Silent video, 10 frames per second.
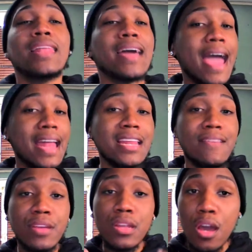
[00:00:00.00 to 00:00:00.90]
I didn't
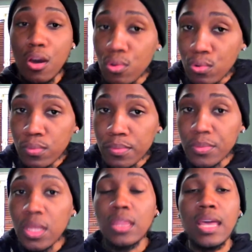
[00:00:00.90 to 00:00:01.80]
even know
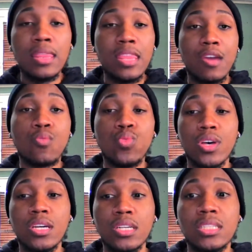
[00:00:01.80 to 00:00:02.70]
that there
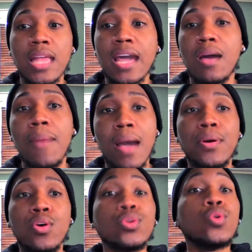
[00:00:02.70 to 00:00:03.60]
was like a
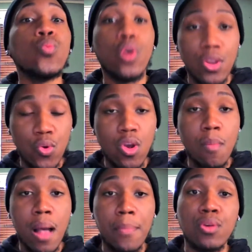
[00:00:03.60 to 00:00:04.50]
bipolar 1 or a
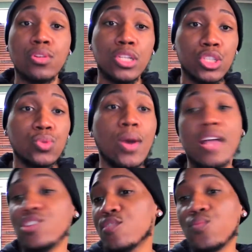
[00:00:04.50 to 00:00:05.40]
bipolar 2. I
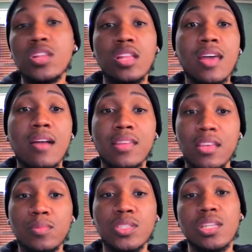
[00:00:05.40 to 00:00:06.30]
just really thought that
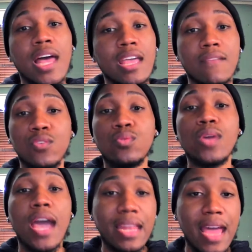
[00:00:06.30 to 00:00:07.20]
it was like if you
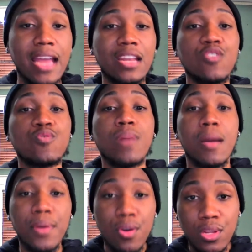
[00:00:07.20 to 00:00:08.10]
got diagnosed with
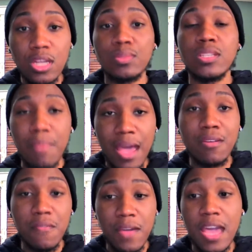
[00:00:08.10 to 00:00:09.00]
bipolar, it was a matter
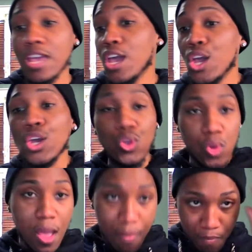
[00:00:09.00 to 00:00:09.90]
of fact you
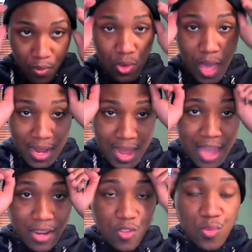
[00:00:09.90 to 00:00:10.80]
got you got
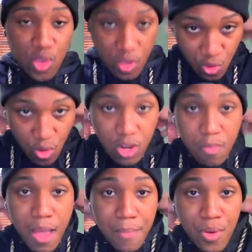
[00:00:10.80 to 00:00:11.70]
diagnosed with just straight up
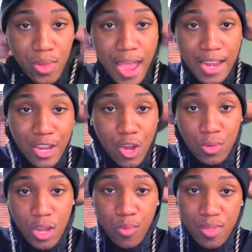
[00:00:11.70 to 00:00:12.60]
bipolar. I didn't know
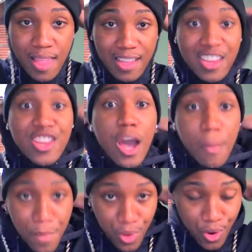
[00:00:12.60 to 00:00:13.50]
there was like a
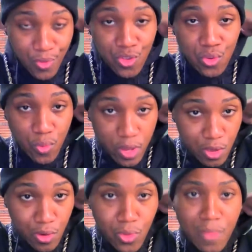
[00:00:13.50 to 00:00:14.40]
number to it. You
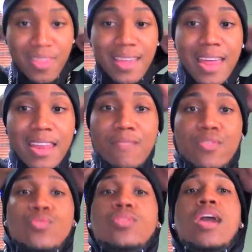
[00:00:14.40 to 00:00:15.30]
know what I'm saying? I never
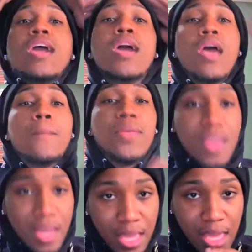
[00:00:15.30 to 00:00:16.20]
knew that. But
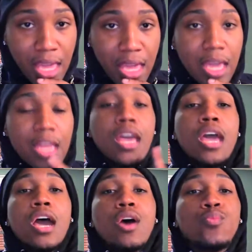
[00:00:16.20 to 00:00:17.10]
then again,
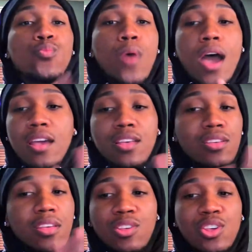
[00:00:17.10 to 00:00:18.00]

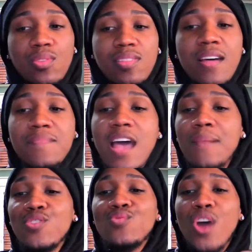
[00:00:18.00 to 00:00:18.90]
you
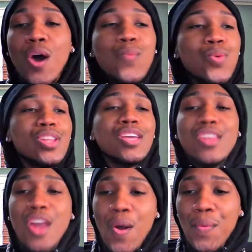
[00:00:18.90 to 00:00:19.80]
sometimes you don't really
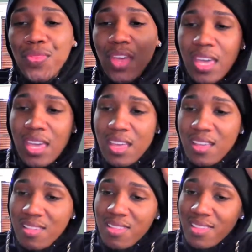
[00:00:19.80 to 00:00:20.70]
know
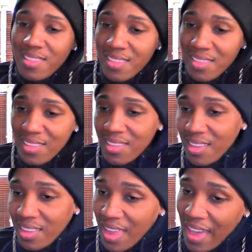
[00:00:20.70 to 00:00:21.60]
things
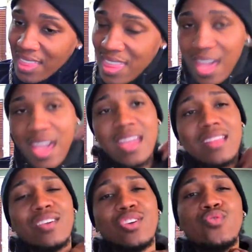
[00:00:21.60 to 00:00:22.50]
like that,
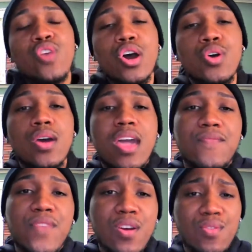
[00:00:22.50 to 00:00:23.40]
you know, at
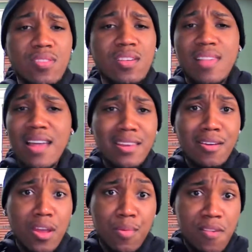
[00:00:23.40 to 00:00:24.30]
first, because I didn't know
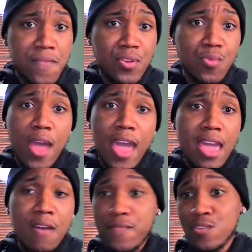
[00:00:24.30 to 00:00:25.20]
there was a flu A,
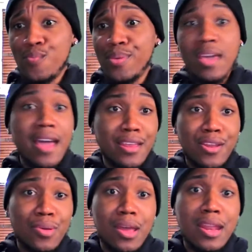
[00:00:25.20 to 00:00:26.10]
a flu B. I didn't know
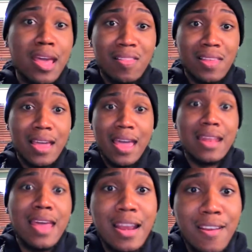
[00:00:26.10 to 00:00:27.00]
none of that till I got
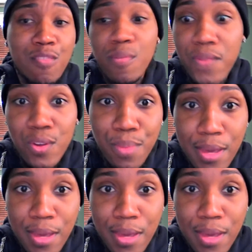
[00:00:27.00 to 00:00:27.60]
diagnosed with flu B